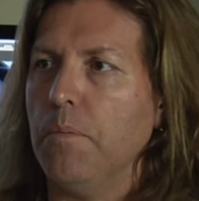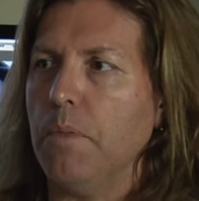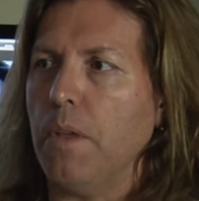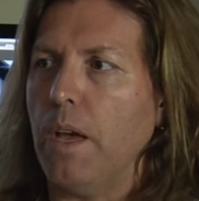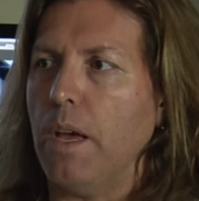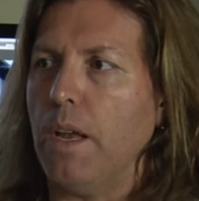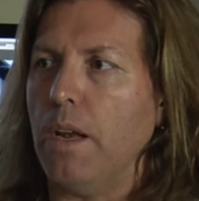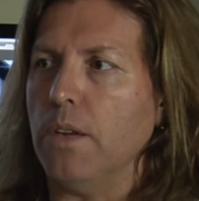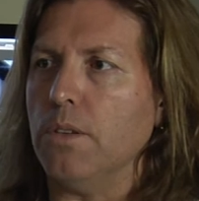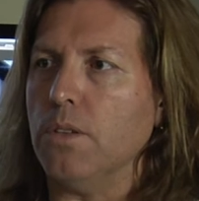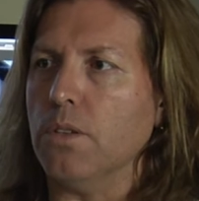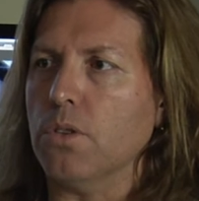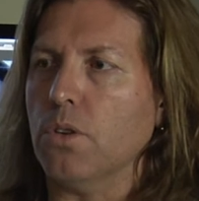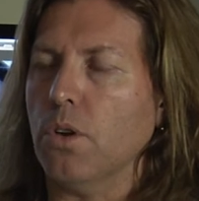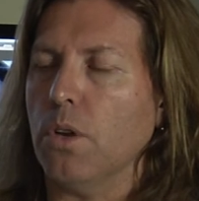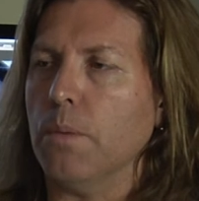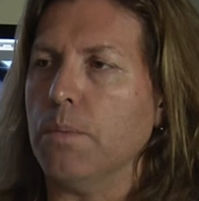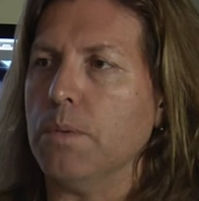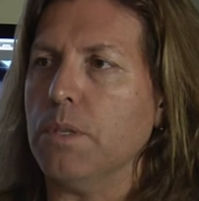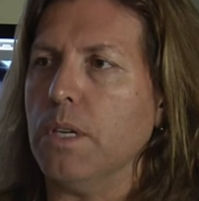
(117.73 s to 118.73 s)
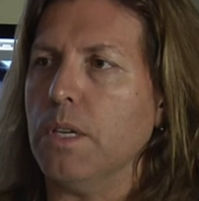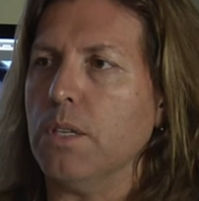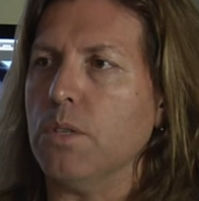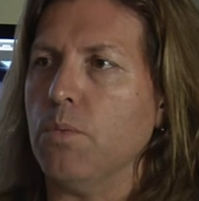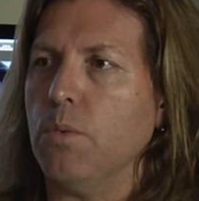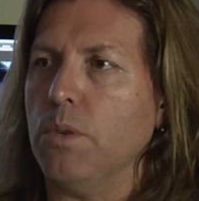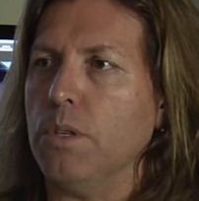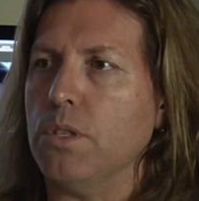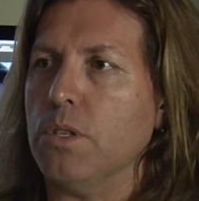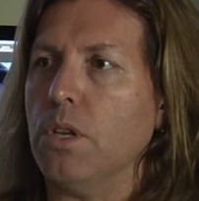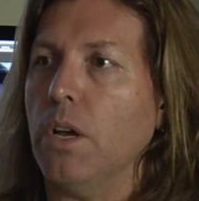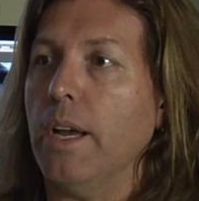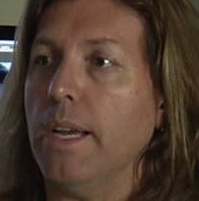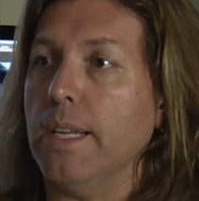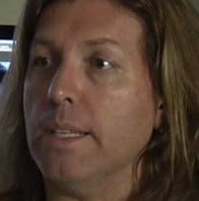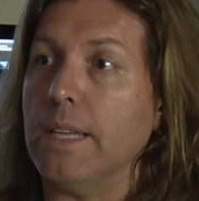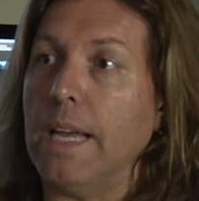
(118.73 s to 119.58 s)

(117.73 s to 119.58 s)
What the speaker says: And I just got obsessed with science